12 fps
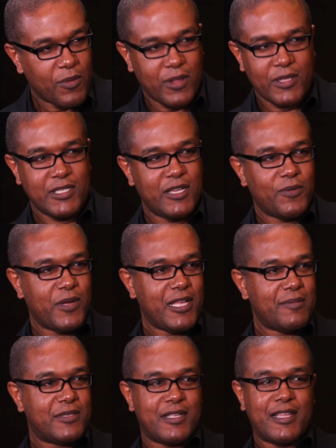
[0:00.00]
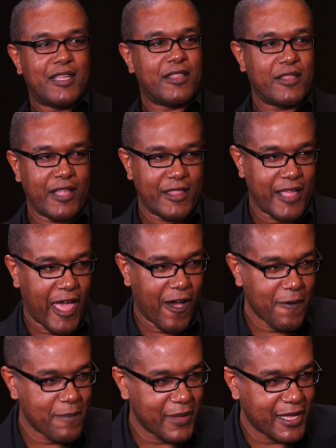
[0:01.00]
Well, Lucinda so. Williams, the, the, the
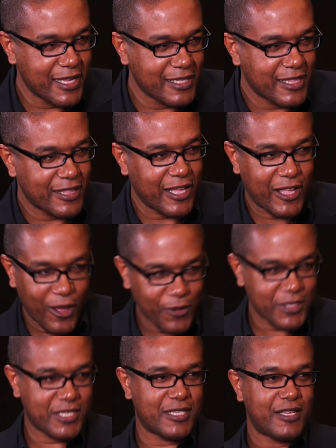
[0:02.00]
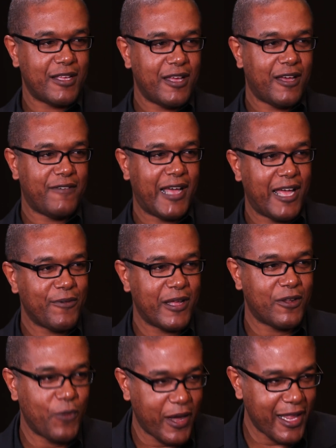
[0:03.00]
album is The Ghosts of Highway
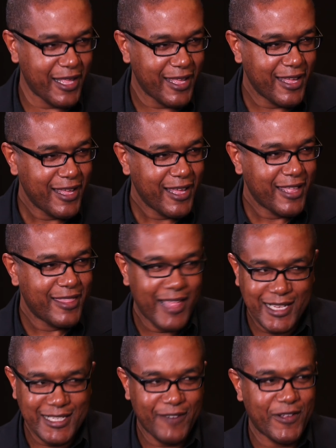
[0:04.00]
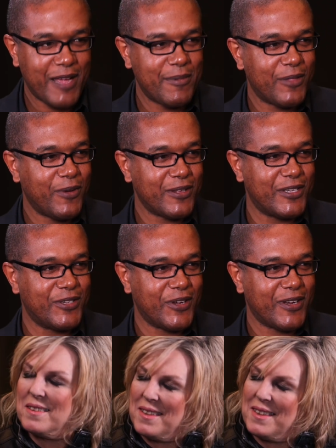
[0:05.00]
20. Thanks a lot for coming to the Wall Street
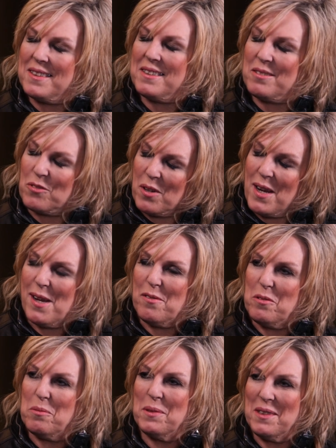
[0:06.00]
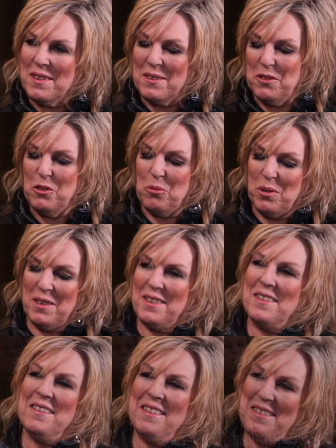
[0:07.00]
I appreciate Thanks it. Thanks for having Thanks. me. I
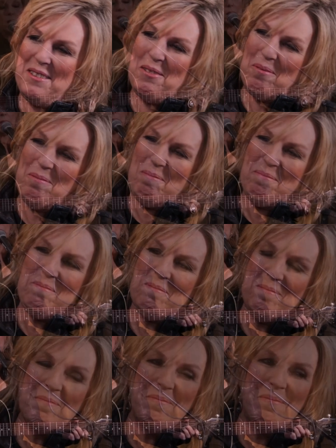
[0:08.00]
enjoyed it.